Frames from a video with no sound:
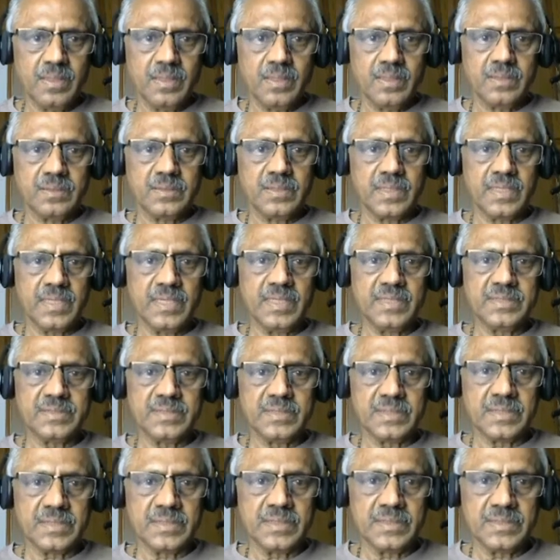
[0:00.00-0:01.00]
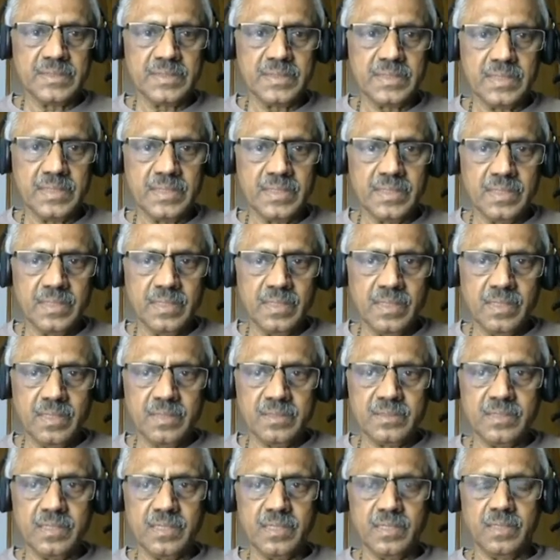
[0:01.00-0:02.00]
The next thing is
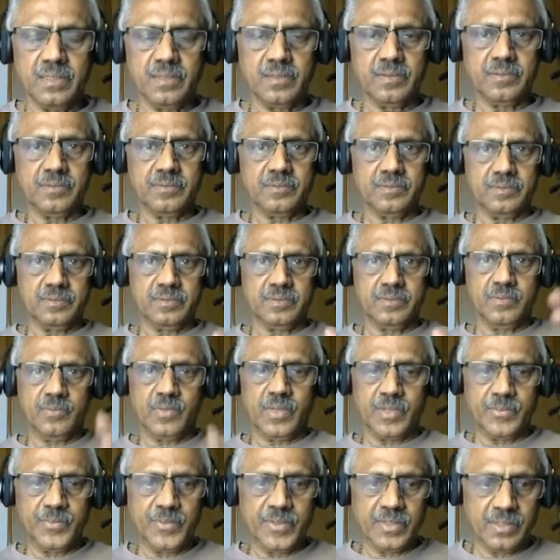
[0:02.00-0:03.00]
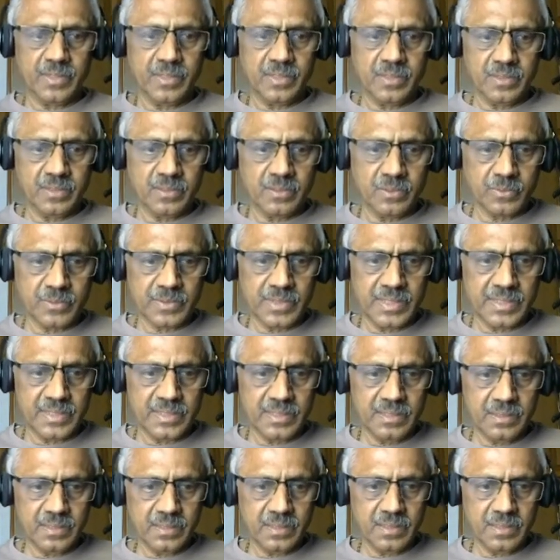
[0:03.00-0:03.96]
what we looked at,